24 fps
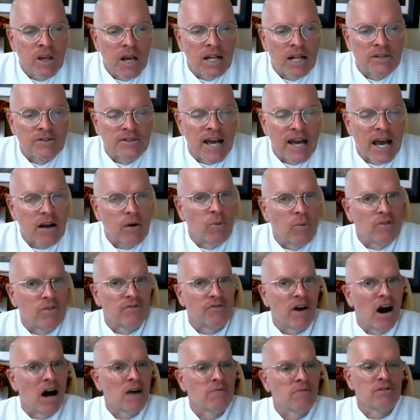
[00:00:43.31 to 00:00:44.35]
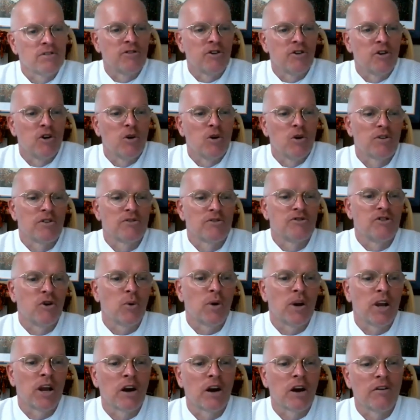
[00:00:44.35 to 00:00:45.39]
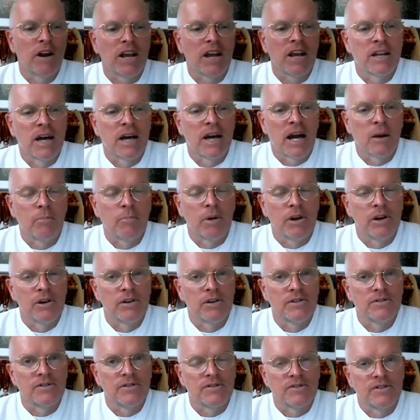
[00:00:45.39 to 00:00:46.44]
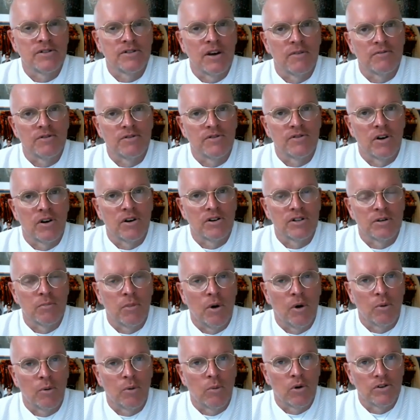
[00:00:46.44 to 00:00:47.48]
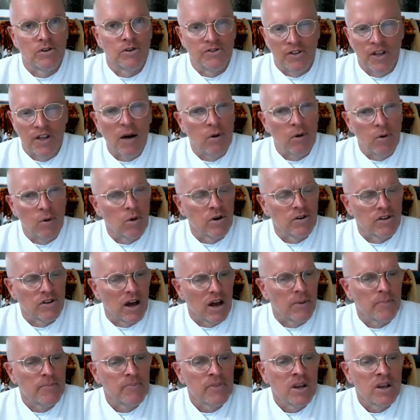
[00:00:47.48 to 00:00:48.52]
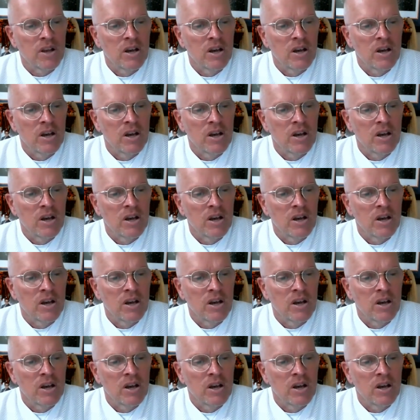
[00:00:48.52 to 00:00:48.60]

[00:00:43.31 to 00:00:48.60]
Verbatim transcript: and Zach went five and two with a two ERA and nine appearances and seven starts in Baltimore. So that one worked out.